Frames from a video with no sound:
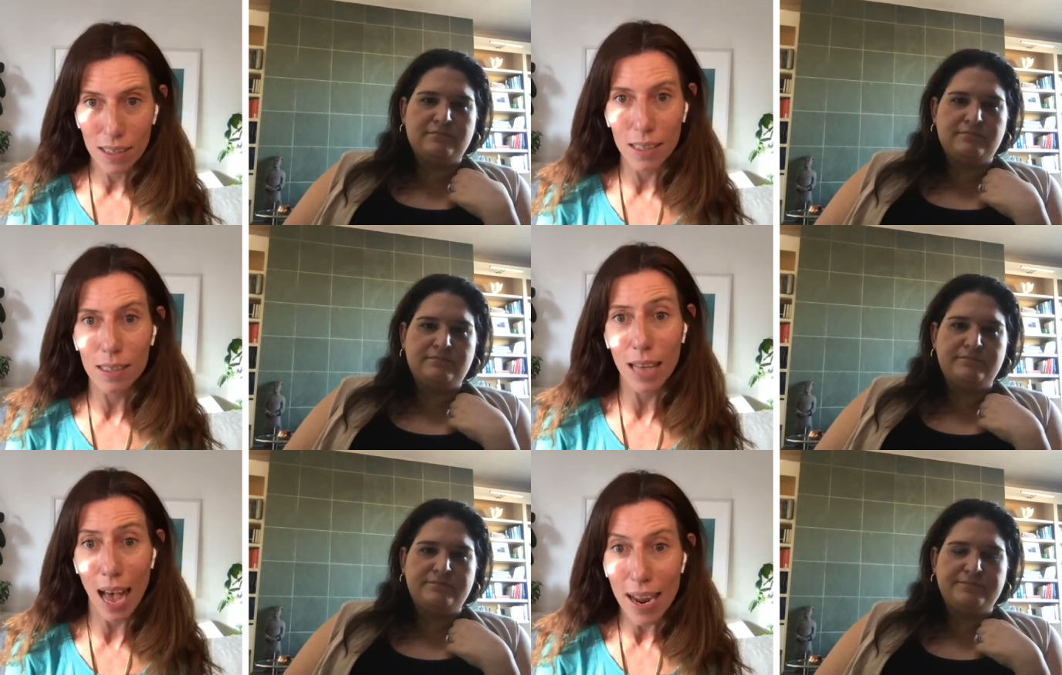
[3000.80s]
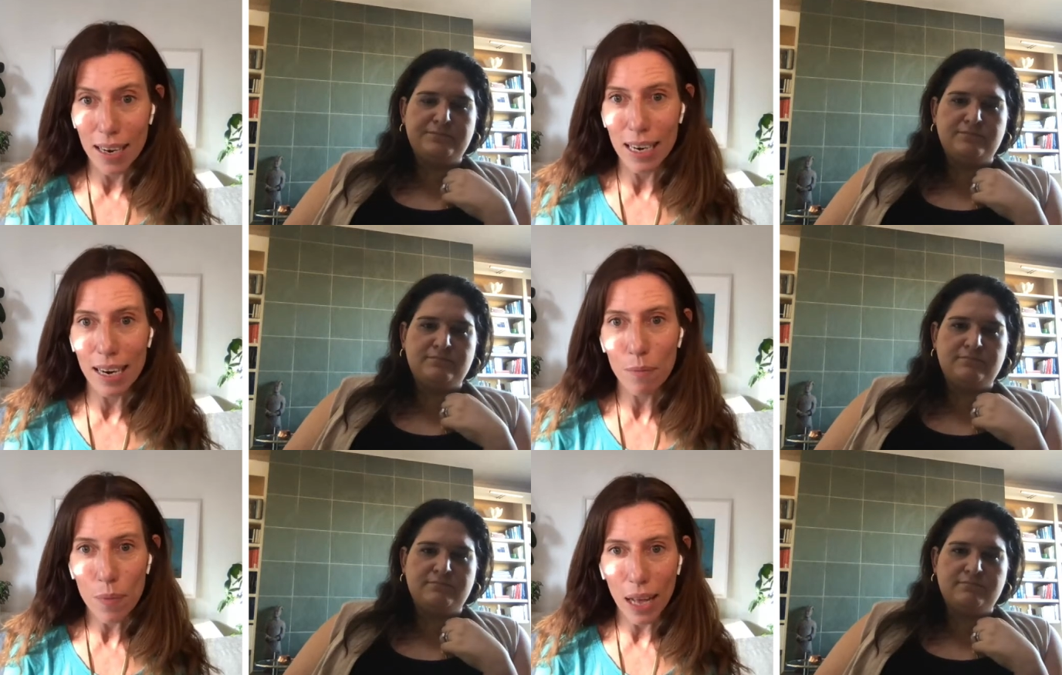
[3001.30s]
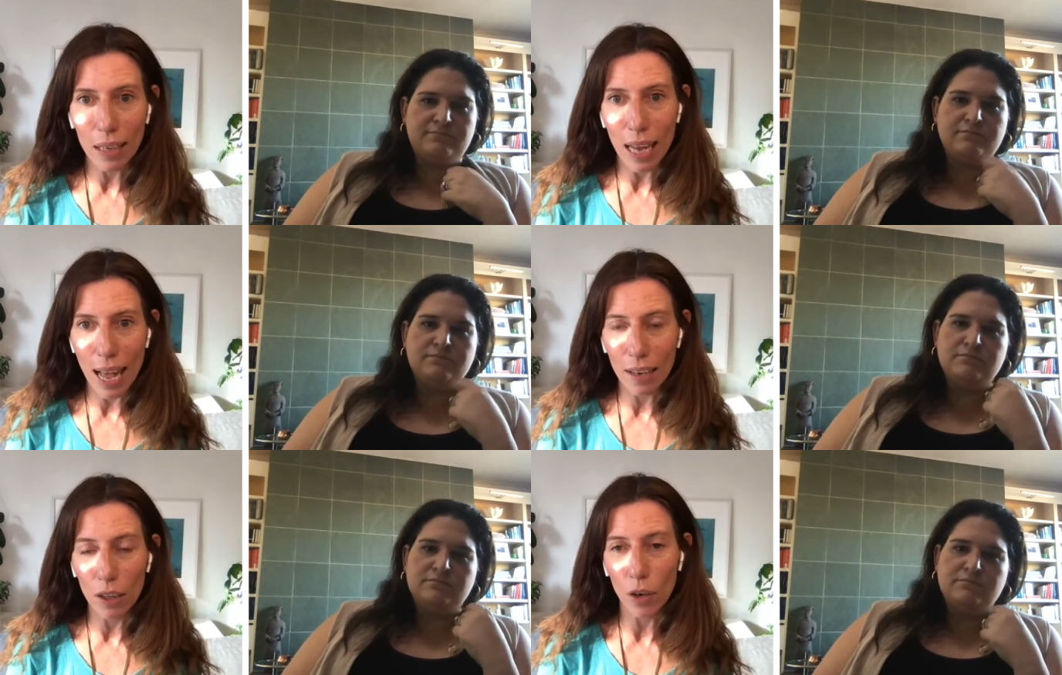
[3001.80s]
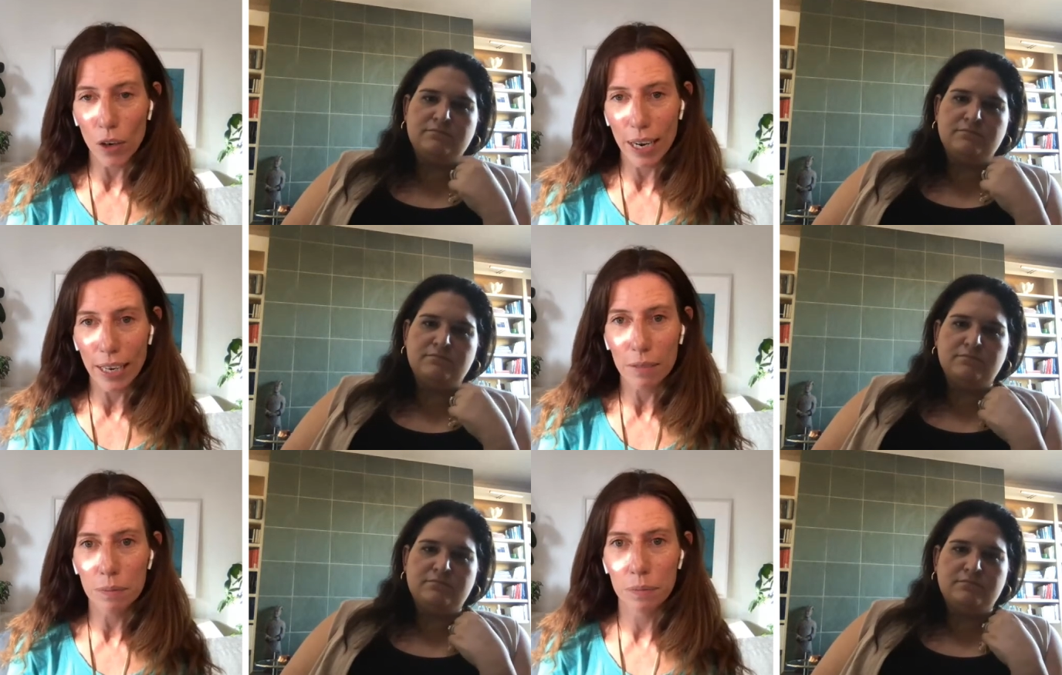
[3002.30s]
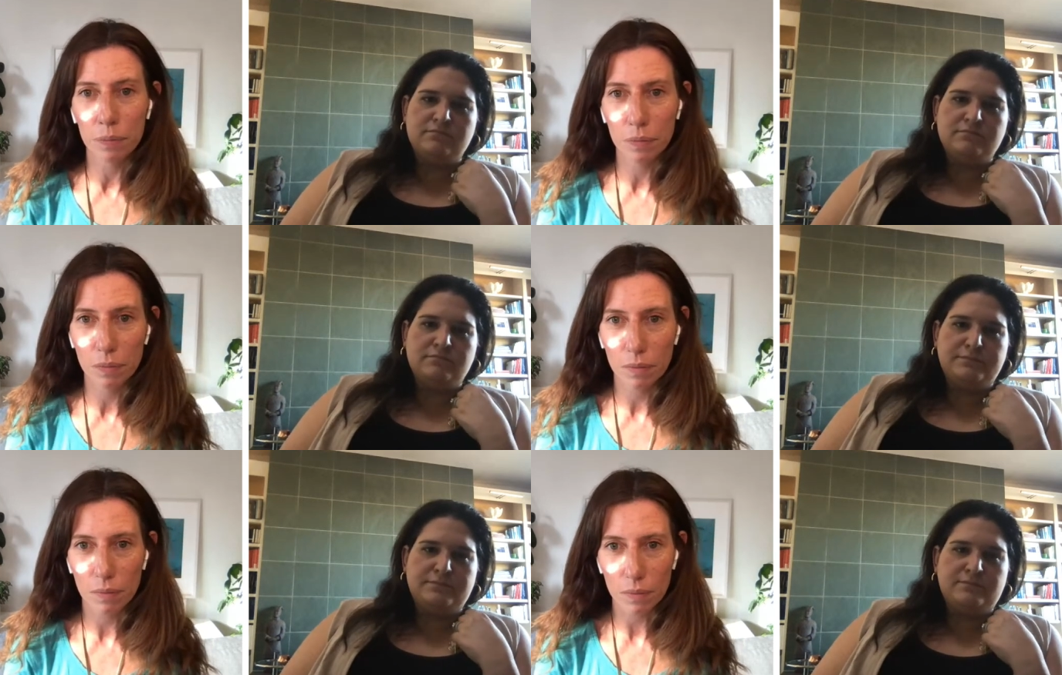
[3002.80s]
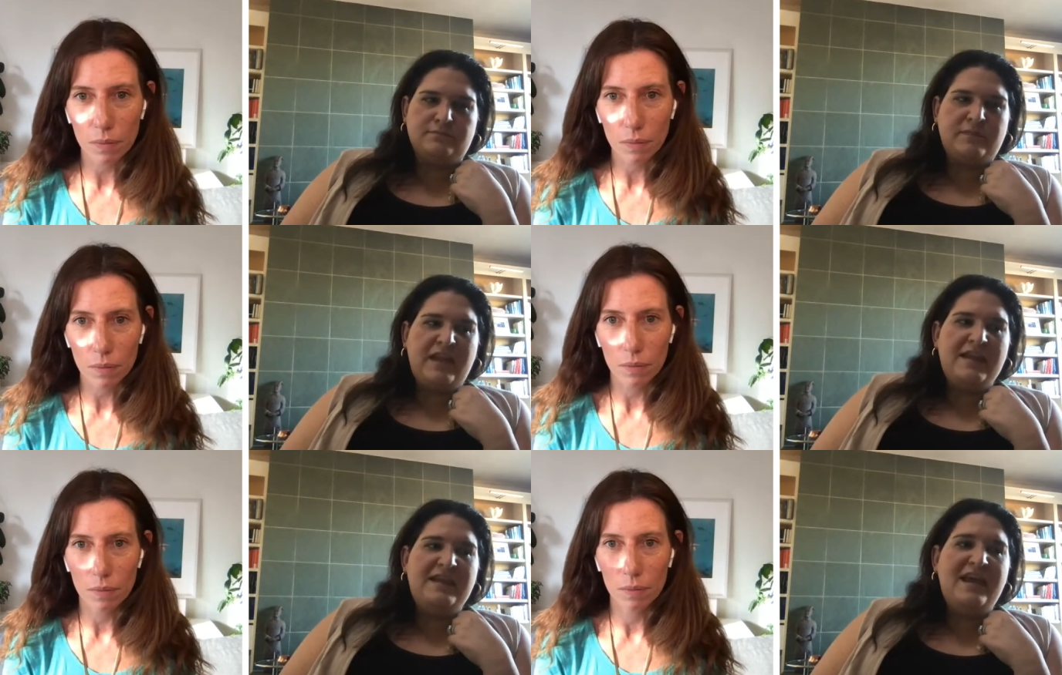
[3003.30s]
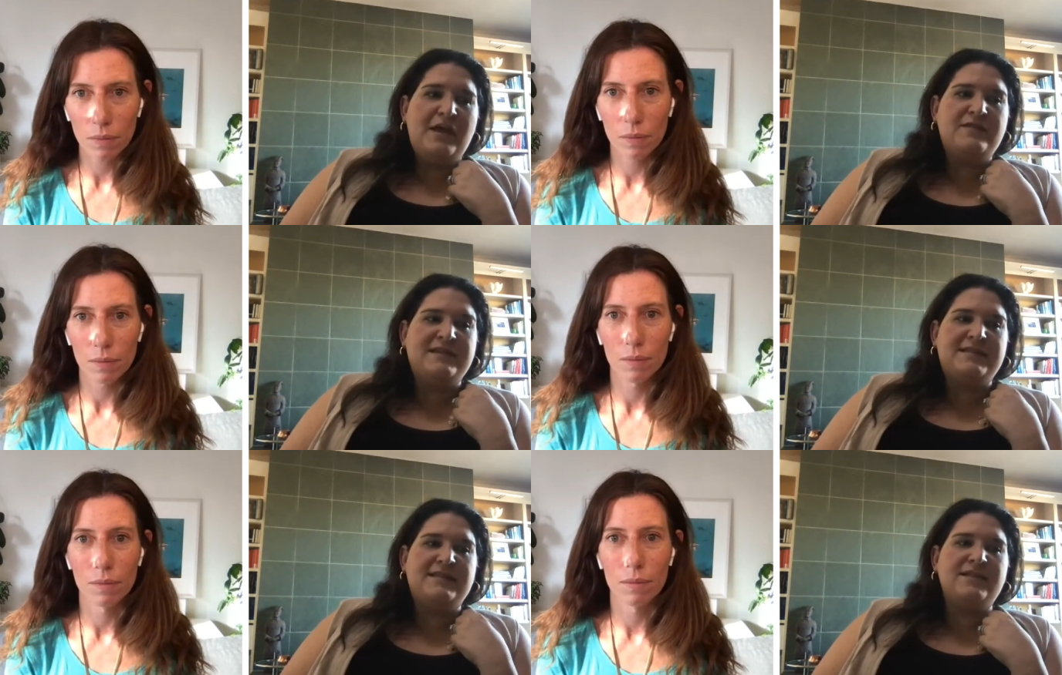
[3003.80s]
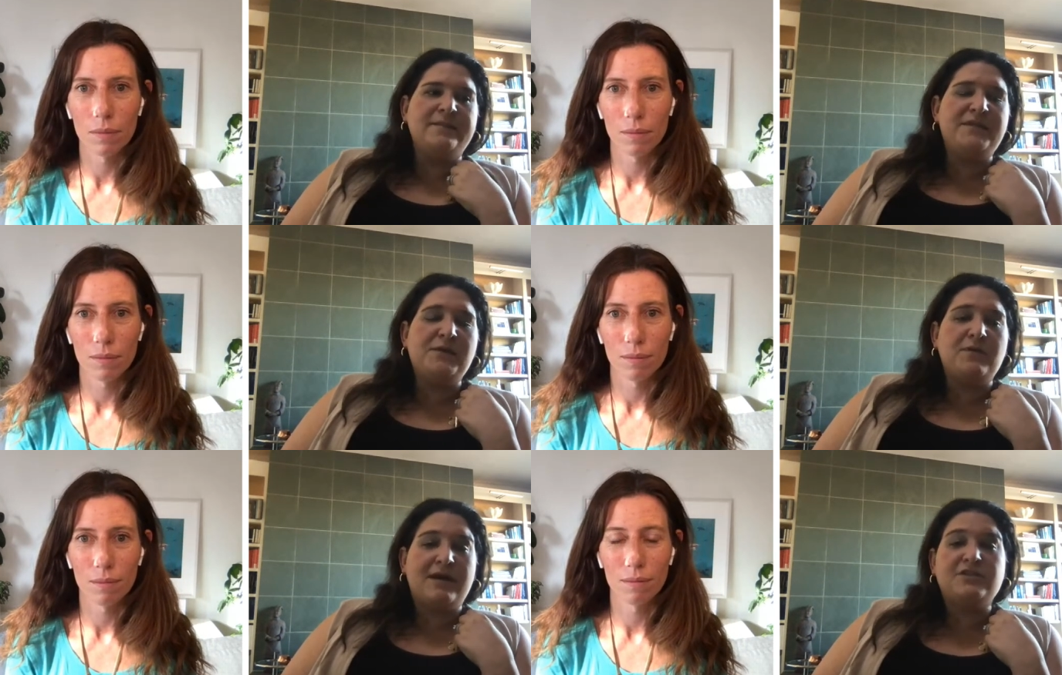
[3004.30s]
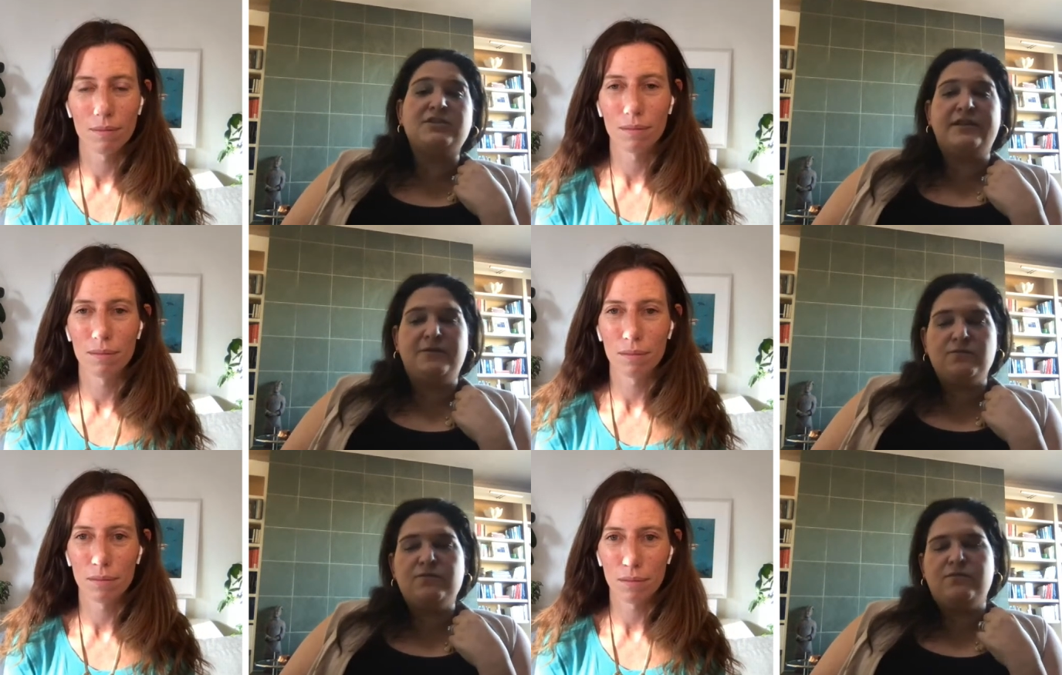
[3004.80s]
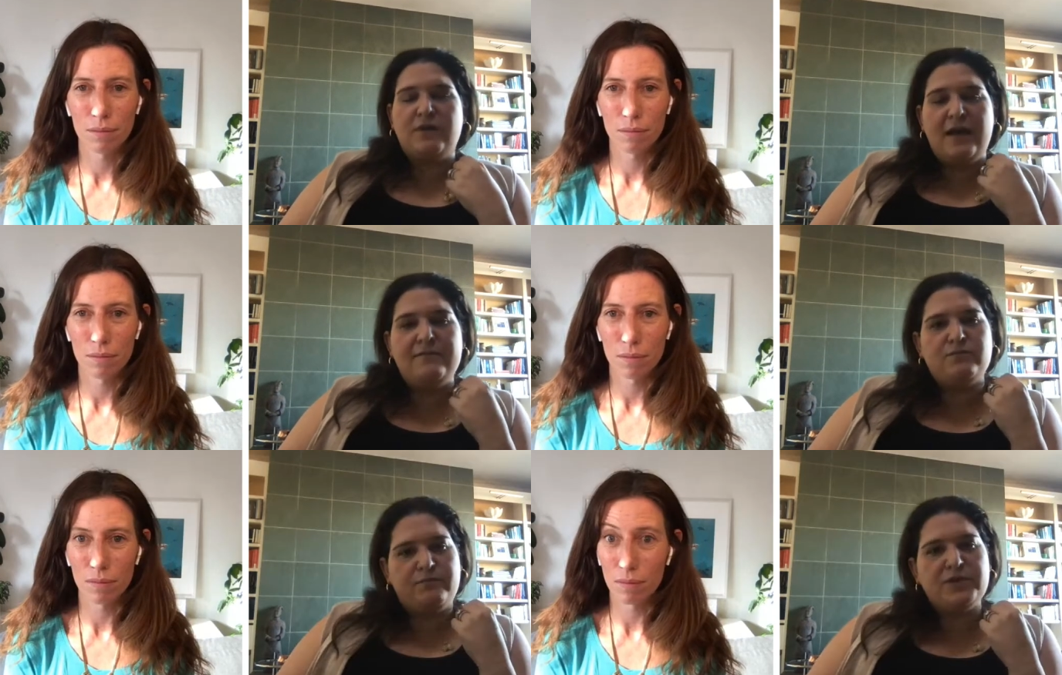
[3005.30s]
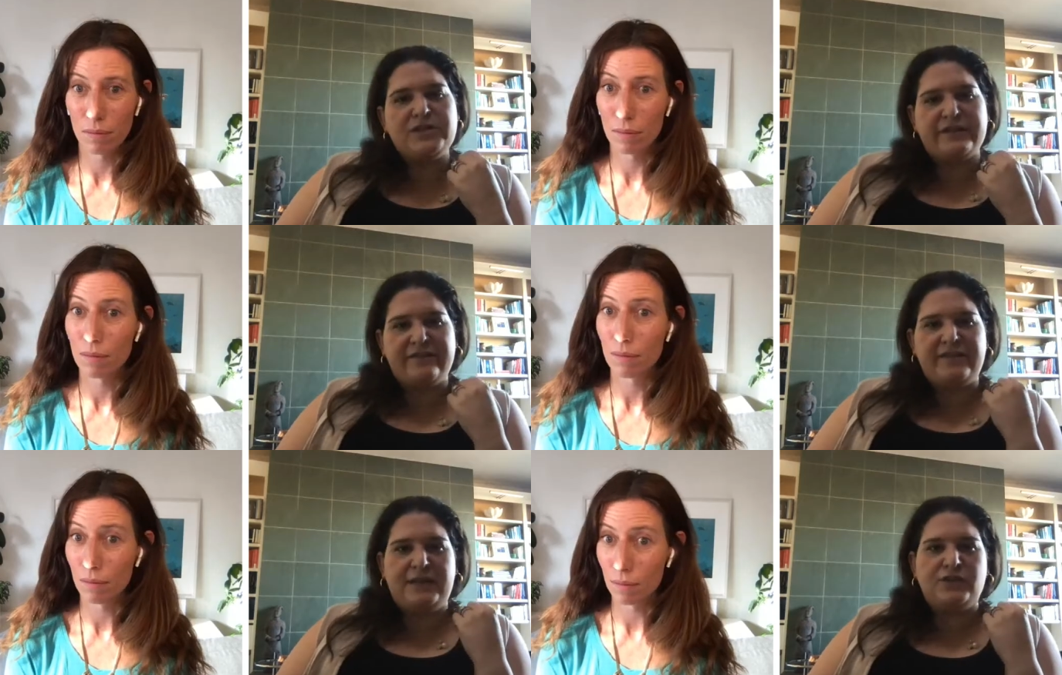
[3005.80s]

Speaker 1: society and and learning?
Speaker 2: Yeah, this is something we're actually particularly